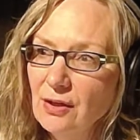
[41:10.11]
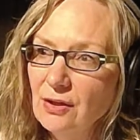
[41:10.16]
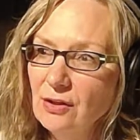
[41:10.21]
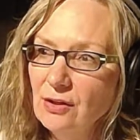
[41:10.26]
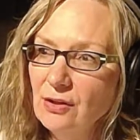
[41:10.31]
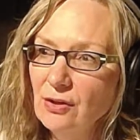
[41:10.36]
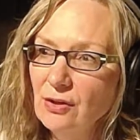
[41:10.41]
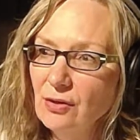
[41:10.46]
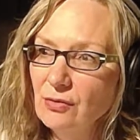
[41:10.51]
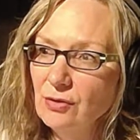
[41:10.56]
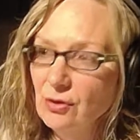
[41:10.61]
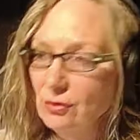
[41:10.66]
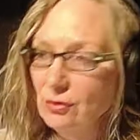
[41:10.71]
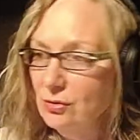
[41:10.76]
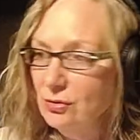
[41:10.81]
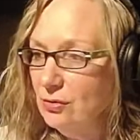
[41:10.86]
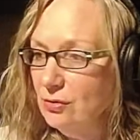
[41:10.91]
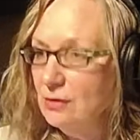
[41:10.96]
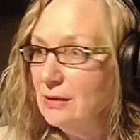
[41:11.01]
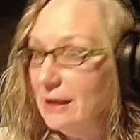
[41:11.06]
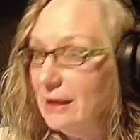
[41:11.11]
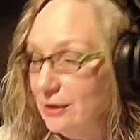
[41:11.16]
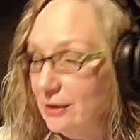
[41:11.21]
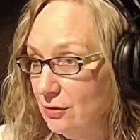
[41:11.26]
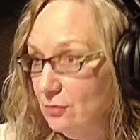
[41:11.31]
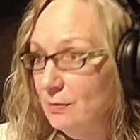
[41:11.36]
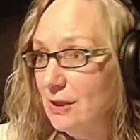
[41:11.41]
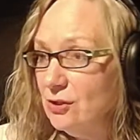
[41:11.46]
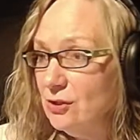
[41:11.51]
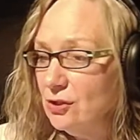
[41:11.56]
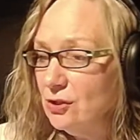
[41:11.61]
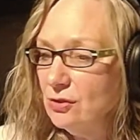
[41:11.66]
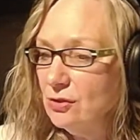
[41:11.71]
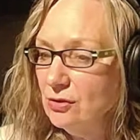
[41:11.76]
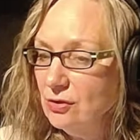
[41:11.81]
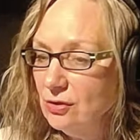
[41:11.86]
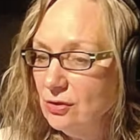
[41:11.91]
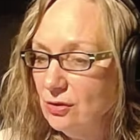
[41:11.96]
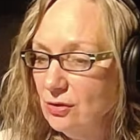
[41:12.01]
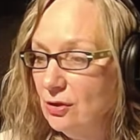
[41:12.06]
You know, you like you
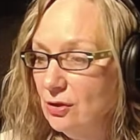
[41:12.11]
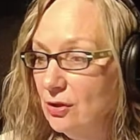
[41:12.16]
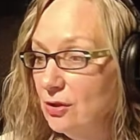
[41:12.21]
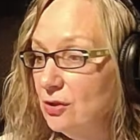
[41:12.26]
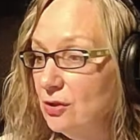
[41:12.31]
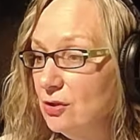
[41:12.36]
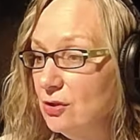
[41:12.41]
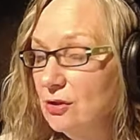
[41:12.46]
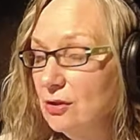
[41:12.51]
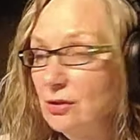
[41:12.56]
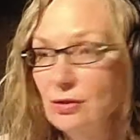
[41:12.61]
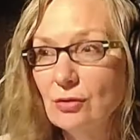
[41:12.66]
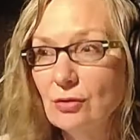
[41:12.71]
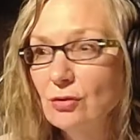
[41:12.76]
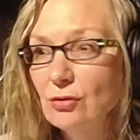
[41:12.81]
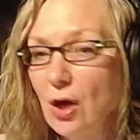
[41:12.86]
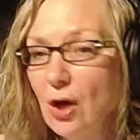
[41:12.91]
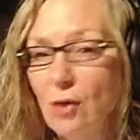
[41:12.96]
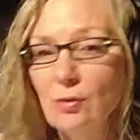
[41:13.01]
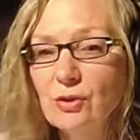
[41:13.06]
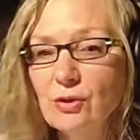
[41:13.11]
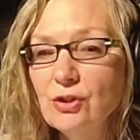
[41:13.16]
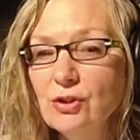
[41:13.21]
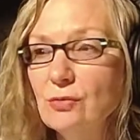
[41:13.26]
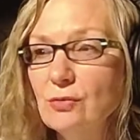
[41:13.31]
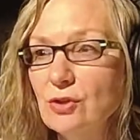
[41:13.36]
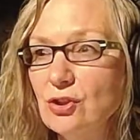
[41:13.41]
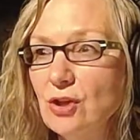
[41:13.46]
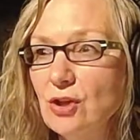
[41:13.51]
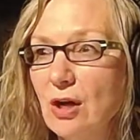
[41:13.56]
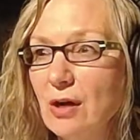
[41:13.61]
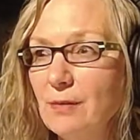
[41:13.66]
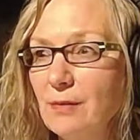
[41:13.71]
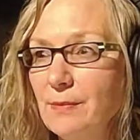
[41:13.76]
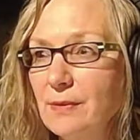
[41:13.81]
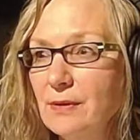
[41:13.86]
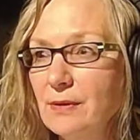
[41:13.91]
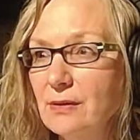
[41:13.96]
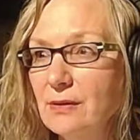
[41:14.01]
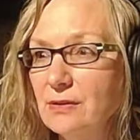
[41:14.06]
mentioned, you'll go and do a job.
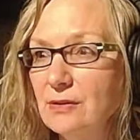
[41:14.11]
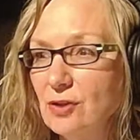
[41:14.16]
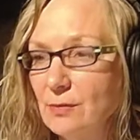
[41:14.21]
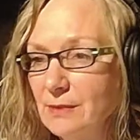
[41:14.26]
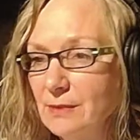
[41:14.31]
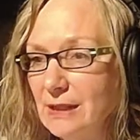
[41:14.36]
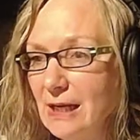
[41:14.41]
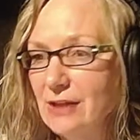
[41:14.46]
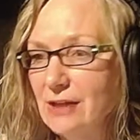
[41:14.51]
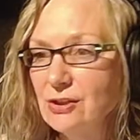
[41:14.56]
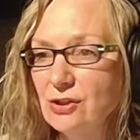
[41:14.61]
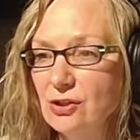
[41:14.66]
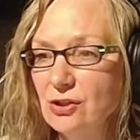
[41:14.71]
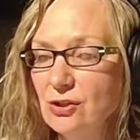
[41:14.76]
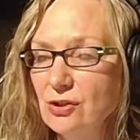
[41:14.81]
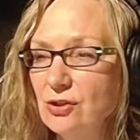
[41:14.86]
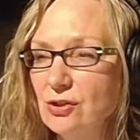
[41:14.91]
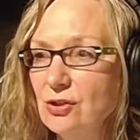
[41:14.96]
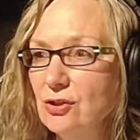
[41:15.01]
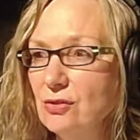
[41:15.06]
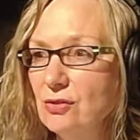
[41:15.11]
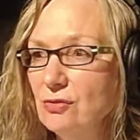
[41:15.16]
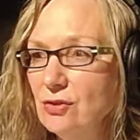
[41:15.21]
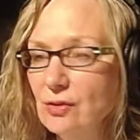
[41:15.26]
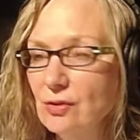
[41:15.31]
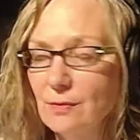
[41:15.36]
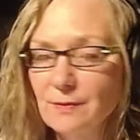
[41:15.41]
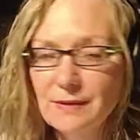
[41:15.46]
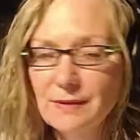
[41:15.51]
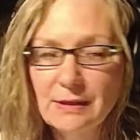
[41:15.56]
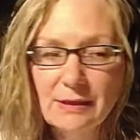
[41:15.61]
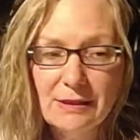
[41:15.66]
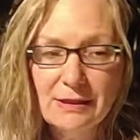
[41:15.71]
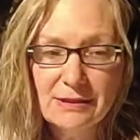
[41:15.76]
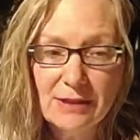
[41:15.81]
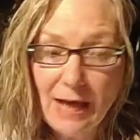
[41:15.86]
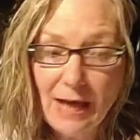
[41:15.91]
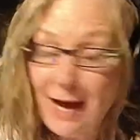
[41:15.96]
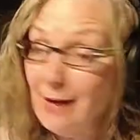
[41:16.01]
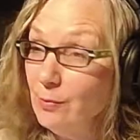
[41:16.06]
Somebody asks you to do something.
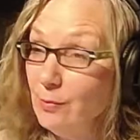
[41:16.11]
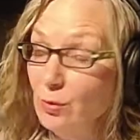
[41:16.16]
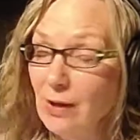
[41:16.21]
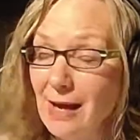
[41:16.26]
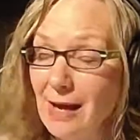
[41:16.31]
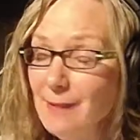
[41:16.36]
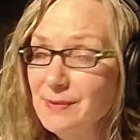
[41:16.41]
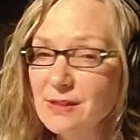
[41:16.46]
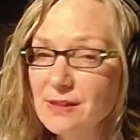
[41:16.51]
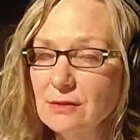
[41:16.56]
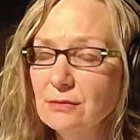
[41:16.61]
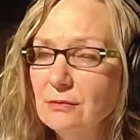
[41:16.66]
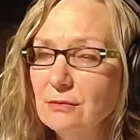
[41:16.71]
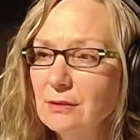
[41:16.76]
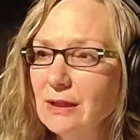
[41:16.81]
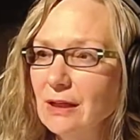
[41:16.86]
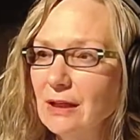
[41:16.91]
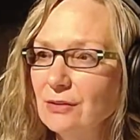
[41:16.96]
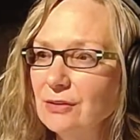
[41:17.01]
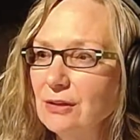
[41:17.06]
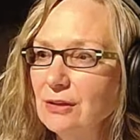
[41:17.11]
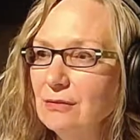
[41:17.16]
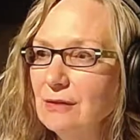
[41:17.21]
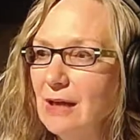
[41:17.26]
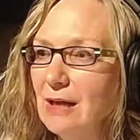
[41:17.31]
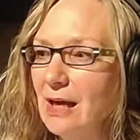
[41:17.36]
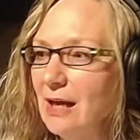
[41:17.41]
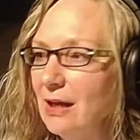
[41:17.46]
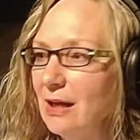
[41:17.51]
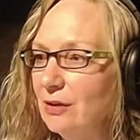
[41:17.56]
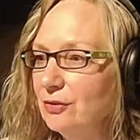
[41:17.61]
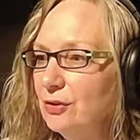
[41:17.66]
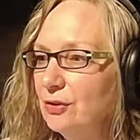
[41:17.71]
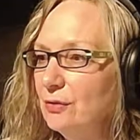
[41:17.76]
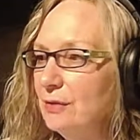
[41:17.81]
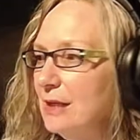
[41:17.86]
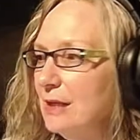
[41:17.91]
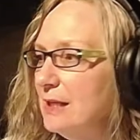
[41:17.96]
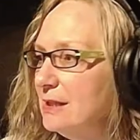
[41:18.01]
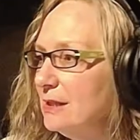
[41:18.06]
I'll do that. I'll do
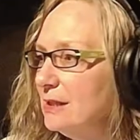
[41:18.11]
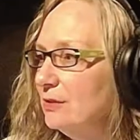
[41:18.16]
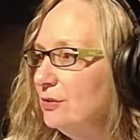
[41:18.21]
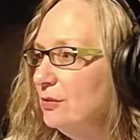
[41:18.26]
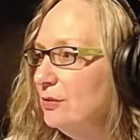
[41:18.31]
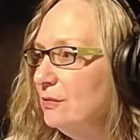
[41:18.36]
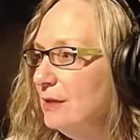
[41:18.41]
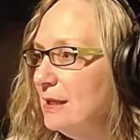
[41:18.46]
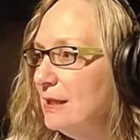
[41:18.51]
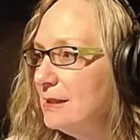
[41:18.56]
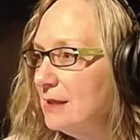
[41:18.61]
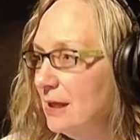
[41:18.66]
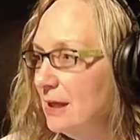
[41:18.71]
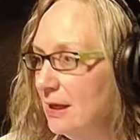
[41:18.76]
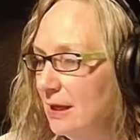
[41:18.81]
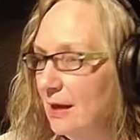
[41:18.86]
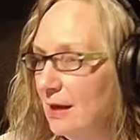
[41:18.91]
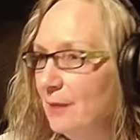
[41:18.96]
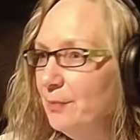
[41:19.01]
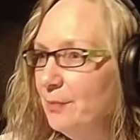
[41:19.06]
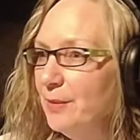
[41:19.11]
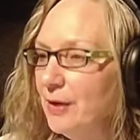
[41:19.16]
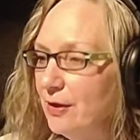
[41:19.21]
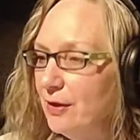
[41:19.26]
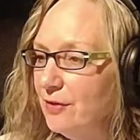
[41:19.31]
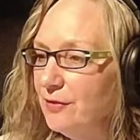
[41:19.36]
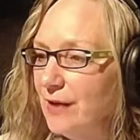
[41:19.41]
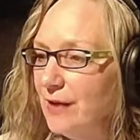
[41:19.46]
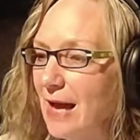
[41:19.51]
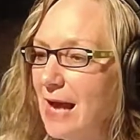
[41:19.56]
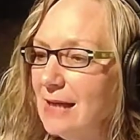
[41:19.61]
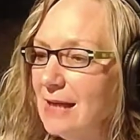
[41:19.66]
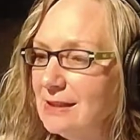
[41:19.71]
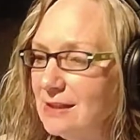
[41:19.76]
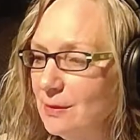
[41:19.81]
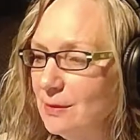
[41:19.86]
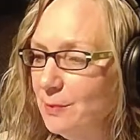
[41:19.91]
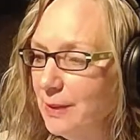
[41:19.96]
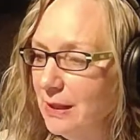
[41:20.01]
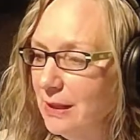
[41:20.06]
this. But there has
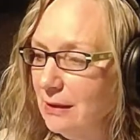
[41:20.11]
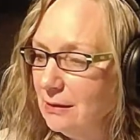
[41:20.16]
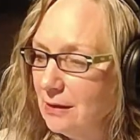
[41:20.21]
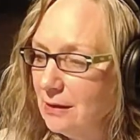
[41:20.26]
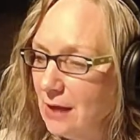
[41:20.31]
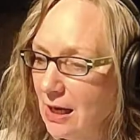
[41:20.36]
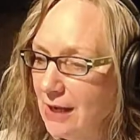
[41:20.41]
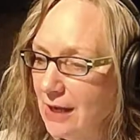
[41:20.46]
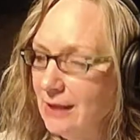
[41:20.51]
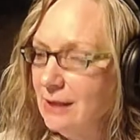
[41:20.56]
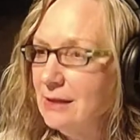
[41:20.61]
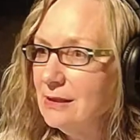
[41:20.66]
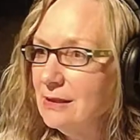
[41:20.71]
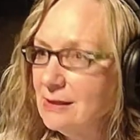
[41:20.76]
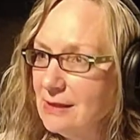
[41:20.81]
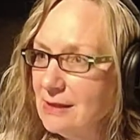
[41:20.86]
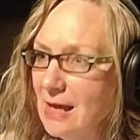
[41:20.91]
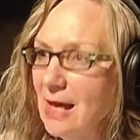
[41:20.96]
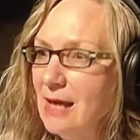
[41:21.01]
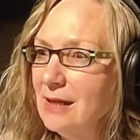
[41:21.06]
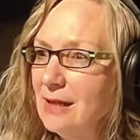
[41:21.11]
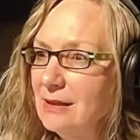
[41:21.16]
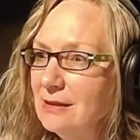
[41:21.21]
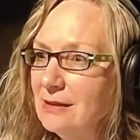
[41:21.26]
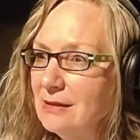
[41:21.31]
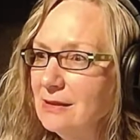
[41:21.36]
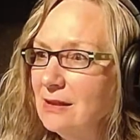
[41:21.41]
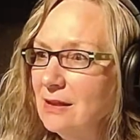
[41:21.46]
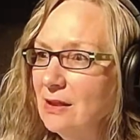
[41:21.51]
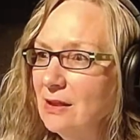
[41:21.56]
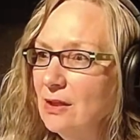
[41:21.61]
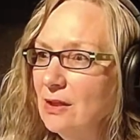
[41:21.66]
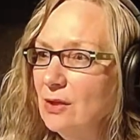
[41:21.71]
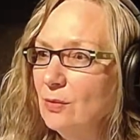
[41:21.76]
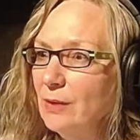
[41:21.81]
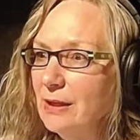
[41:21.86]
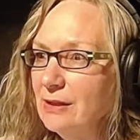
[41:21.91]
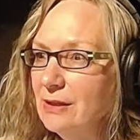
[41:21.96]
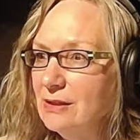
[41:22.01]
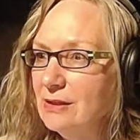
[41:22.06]
to be a line in the sand
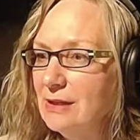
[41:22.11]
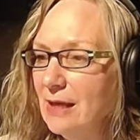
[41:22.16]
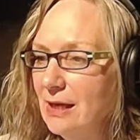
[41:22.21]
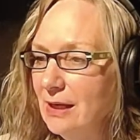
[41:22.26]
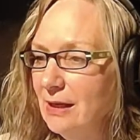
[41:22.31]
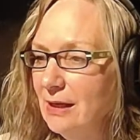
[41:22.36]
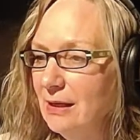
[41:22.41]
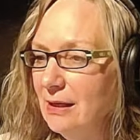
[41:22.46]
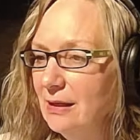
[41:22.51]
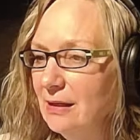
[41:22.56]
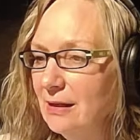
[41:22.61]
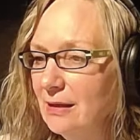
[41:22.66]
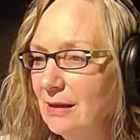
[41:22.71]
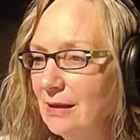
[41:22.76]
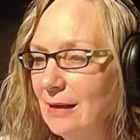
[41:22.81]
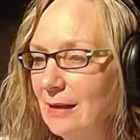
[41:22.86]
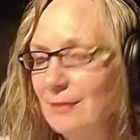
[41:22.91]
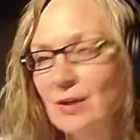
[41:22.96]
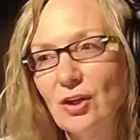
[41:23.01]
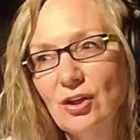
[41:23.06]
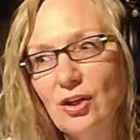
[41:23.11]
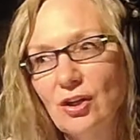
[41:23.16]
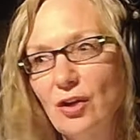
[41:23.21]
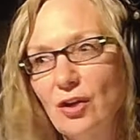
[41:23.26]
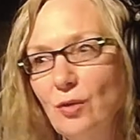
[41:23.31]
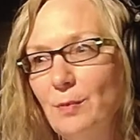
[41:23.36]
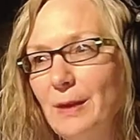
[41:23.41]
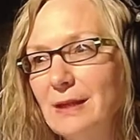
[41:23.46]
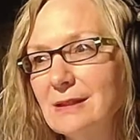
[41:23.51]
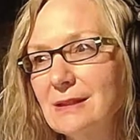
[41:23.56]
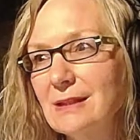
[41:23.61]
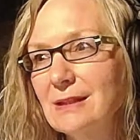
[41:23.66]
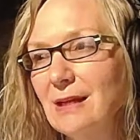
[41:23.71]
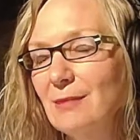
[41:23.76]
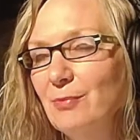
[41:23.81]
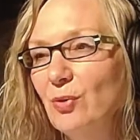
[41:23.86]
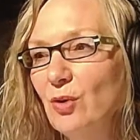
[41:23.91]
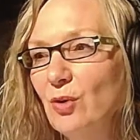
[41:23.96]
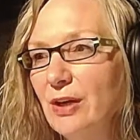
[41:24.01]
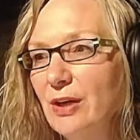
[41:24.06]
where you say, I'm not going to go past that
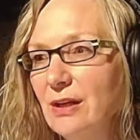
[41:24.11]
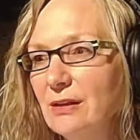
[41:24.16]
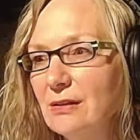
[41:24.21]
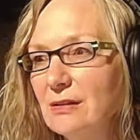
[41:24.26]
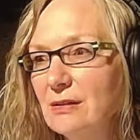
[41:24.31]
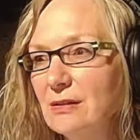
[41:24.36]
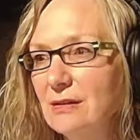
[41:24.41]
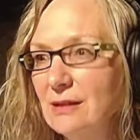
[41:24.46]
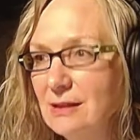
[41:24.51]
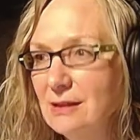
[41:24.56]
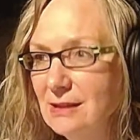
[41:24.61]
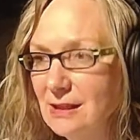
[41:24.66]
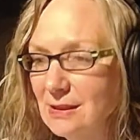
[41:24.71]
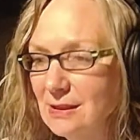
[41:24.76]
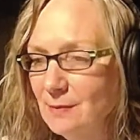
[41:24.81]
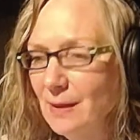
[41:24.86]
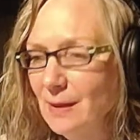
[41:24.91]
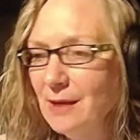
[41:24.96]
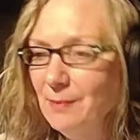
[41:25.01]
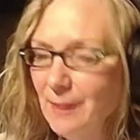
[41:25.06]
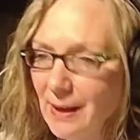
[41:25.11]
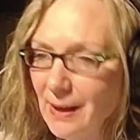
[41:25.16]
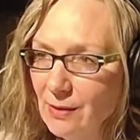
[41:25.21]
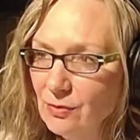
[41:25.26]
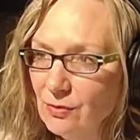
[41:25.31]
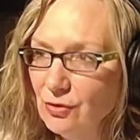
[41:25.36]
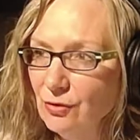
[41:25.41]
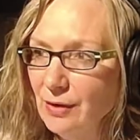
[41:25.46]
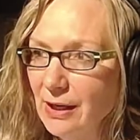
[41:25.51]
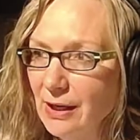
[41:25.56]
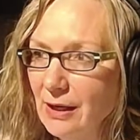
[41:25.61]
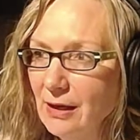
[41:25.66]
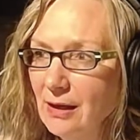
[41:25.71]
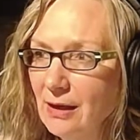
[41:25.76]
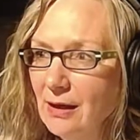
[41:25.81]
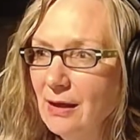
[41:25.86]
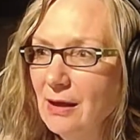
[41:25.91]
point. This is my boundary.